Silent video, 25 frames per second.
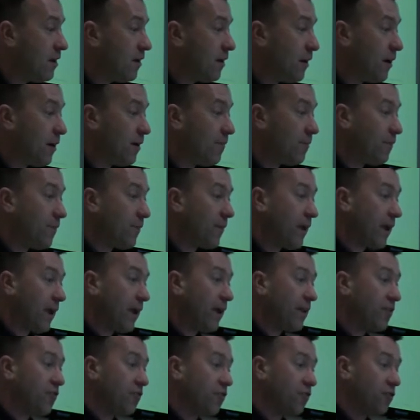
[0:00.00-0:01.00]
Um,
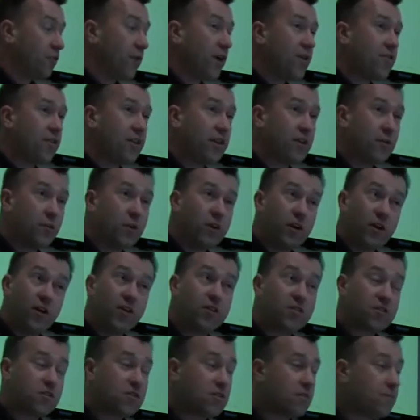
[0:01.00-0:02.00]
and the way that it
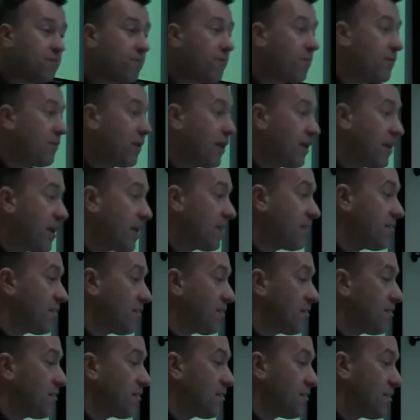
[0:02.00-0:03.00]
works, in
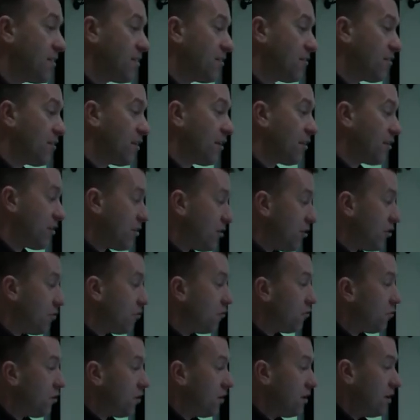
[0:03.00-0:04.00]
essence, is that
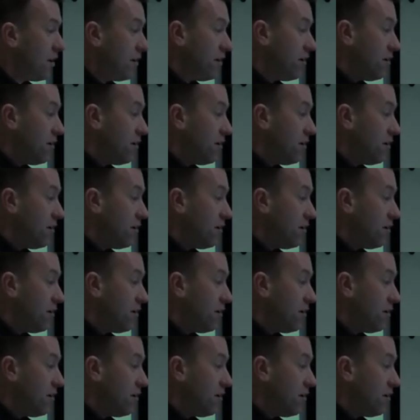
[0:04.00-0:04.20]
you